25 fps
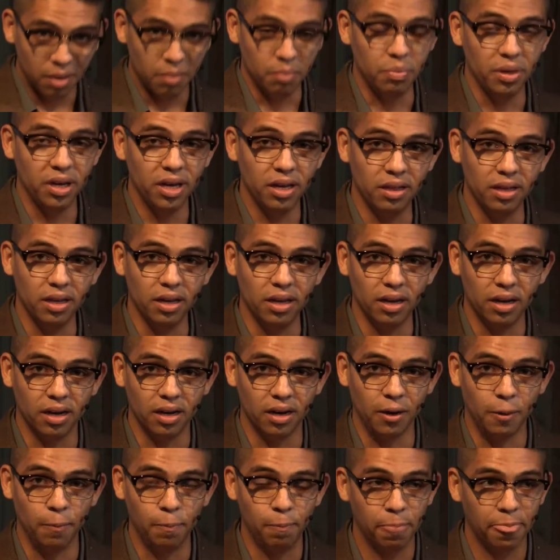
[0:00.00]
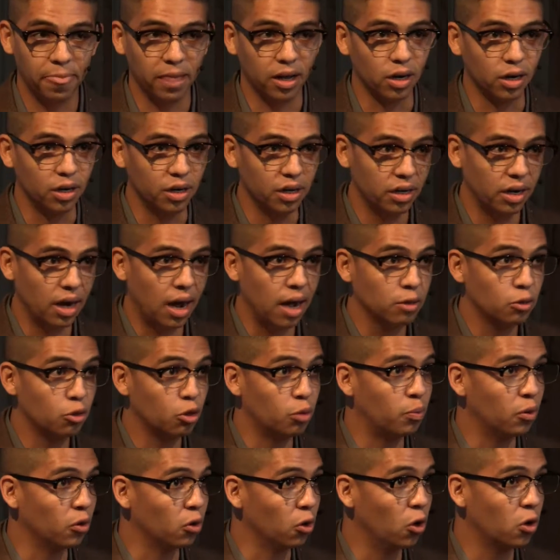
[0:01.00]
be the good
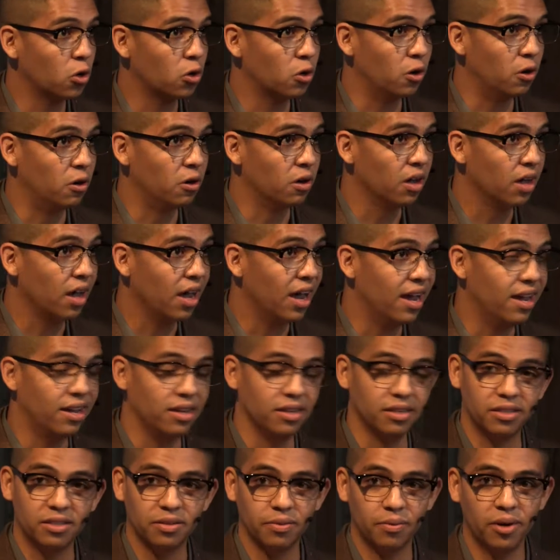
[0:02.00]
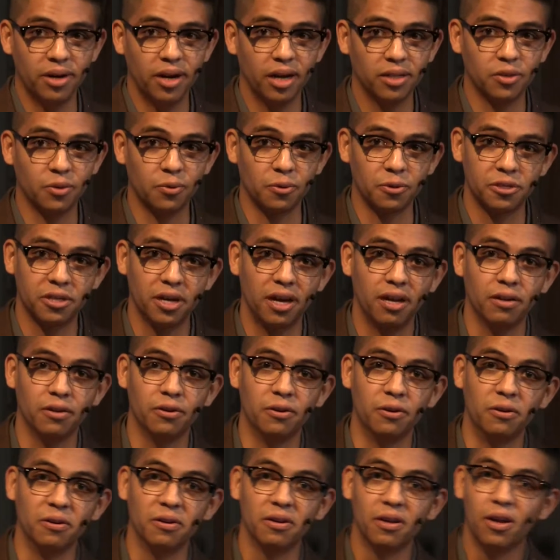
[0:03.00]
anthropological, as Renato
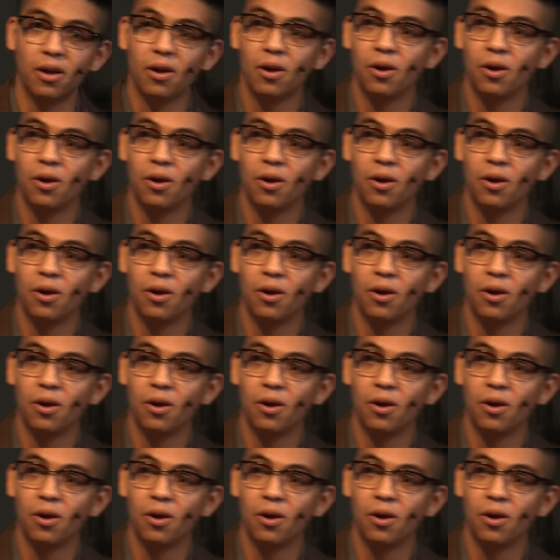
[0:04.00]
Rosaldo